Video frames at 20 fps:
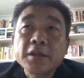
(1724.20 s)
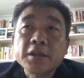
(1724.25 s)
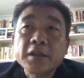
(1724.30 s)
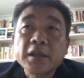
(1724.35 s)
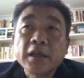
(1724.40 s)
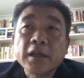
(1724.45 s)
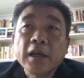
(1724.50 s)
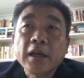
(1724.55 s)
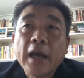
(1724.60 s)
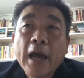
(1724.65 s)
this
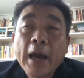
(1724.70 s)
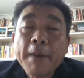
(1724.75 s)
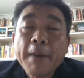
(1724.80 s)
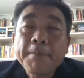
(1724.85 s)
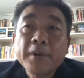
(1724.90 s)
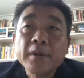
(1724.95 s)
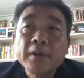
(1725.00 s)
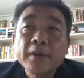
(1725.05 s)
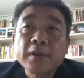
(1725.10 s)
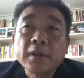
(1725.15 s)
thing
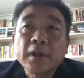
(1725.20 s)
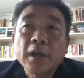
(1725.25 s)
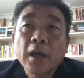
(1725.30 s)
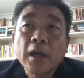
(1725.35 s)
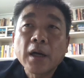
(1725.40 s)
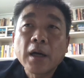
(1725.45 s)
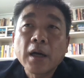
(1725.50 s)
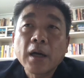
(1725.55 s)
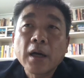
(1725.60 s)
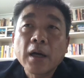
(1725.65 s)
happened
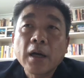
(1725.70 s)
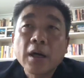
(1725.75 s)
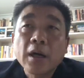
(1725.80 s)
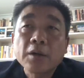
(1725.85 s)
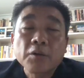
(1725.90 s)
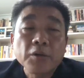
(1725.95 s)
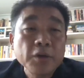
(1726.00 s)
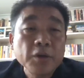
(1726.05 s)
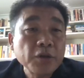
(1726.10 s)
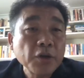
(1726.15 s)

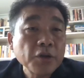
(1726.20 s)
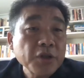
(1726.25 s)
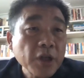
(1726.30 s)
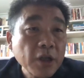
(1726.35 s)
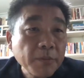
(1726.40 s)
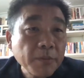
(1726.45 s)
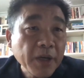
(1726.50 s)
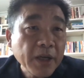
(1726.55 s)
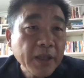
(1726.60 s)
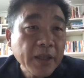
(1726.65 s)
during
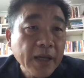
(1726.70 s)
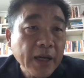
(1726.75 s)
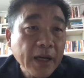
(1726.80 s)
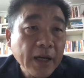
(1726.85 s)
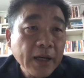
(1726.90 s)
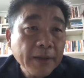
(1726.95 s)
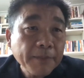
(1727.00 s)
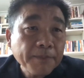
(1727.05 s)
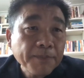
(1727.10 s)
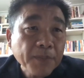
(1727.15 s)
social
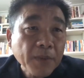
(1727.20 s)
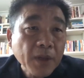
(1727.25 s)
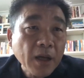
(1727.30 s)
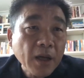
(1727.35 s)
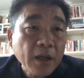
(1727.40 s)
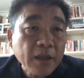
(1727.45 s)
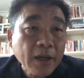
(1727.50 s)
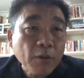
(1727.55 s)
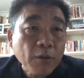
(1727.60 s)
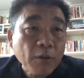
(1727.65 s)
media,
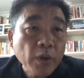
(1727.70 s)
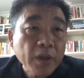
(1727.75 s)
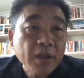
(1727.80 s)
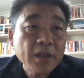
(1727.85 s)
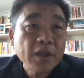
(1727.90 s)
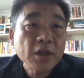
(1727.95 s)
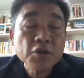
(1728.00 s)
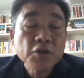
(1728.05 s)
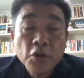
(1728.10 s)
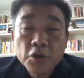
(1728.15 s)

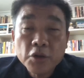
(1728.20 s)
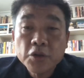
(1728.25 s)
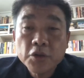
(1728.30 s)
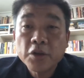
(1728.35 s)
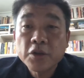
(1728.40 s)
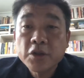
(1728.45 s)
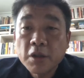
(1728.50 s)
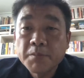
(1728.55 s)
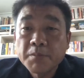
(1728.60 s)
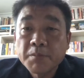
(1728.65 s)
with the
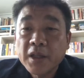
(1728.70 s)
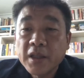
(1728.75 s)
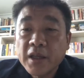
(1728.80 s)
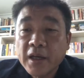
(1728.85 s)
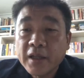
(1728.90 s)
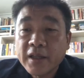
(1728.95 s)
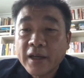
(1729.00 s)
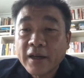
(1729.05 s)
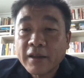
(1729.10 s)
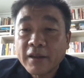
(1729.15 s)
social
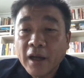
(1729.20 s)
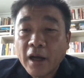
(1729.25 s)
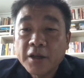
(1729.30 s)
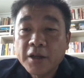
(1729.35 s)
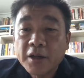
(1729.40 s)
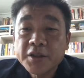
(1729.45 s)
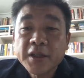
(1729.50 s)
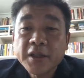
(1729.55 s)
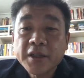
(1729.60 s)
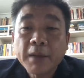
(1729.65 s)
media
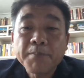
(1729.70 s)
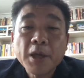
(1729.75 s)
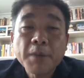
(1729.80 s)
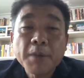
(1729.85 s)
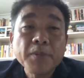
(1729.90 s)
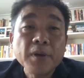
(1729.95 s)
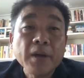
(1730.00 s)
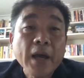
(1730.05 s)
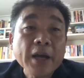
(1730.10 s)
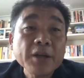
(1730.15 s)
technology, and
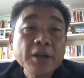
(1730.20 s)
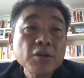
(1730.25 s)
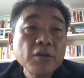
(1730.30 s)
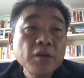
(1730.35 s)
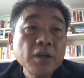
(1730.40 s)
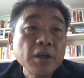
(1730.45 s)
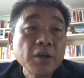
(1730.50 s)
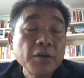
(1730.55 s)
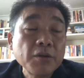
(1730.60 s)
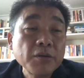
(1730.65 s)
people
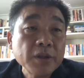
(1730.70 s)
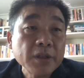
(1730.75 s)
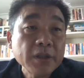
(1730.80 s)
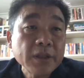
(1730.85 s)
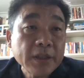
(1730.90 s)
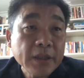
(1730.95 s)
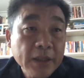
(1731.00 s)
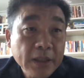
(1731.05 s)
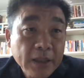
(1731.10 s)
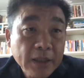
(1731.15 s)
actually could
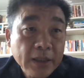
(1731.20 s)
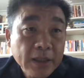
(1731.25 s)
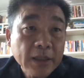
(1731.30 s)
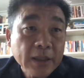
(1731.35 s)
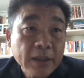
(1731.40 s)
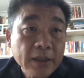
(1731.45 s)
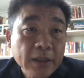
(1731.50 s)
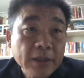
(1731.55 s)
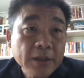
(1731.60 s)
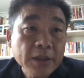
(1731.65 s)

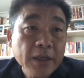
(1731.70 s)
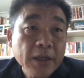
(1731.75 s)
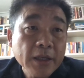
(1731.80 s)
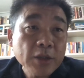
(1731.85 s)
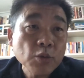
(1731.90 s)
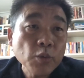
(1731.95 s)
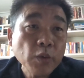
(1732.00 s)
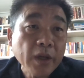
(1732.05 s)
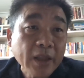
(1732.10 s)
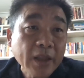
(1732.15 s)
see these
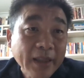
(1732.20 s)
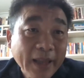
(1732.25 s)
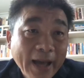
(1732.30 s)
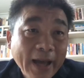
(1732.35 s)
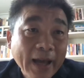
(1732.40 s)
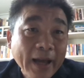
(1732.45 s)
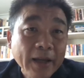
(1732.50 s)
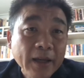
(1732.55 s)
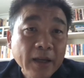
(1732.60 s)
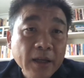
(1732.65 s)
kids were
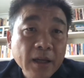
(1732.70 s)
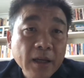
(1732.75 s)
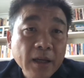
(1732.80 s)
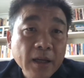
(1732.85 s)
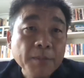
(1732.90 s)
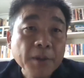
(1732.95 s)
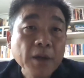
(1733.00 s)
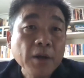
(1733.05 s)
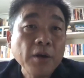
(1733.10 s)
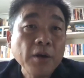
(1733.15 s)
dying
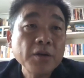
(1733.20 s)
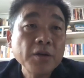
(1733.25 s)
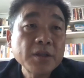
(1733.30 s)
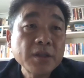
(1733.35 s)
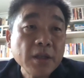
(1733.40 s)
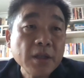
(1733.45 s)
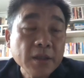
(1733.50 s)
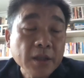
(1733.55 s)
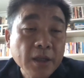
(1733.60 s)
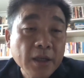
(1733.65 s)

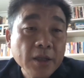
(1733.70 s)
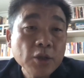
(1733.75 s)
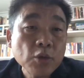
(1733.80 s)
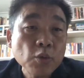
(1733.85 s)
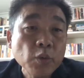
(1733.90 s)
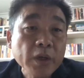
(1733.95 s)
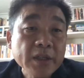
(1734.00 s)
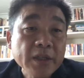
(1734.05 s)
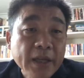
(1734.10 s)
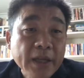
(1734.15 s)
because these
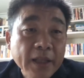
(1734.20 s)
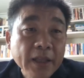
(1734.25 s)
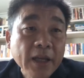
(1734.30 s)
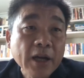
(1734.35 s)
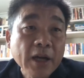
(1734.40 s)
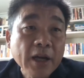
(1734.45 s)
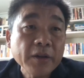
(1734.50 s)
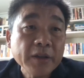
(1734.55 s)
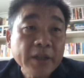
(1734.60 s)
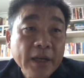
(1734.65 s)
kids were
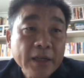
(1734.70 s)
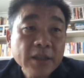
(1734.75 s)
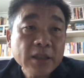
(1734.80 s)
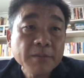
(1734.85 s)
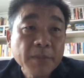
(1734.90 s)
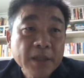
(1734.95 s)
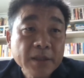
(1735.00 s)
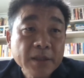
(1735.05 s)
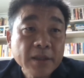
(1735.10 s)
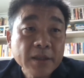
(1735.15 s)
sending out
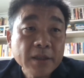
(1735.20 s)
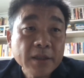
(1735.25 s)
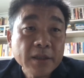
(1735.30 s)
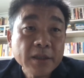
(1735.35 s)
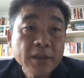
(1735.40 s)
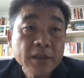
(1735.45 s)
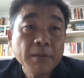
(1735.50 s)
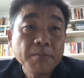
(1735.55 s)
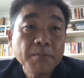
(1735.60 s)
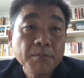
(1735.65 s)
text
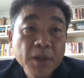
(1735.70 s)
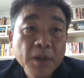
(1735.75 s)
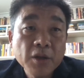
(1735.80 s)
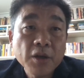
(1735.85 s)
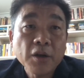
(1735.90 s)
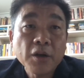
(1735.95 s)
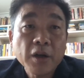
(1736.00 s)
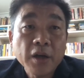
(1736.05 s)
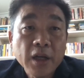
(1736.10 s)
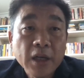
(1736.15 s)
messages and
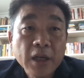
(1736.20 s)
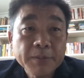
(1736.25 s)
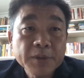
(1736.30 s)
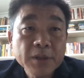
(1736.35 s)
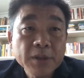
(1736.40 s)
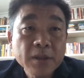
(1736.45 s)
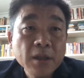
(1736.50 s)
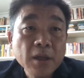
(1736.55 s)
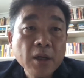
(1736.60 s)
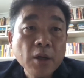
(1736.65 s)
video
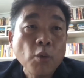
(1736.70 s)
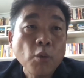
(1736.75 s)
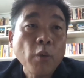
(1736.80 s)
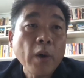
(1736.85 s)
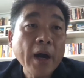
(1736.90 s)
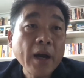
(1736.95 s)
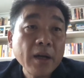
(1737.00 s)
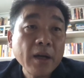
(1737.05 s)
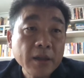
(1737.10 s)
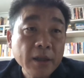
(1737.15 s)
clips
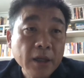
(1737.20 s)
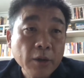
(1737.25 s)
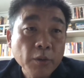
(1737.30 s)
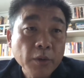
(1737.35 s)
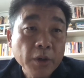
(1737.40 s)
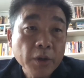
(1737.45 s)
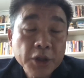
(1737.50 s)
while